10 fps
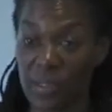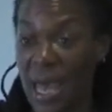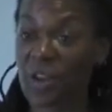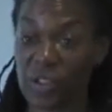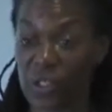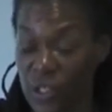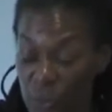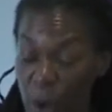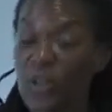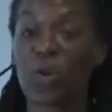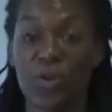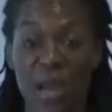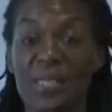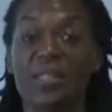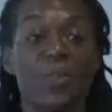not a smart or
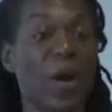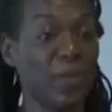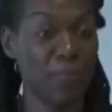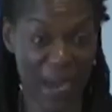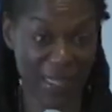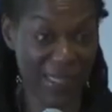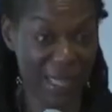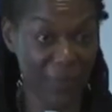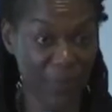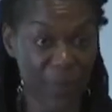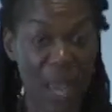not smart mindset.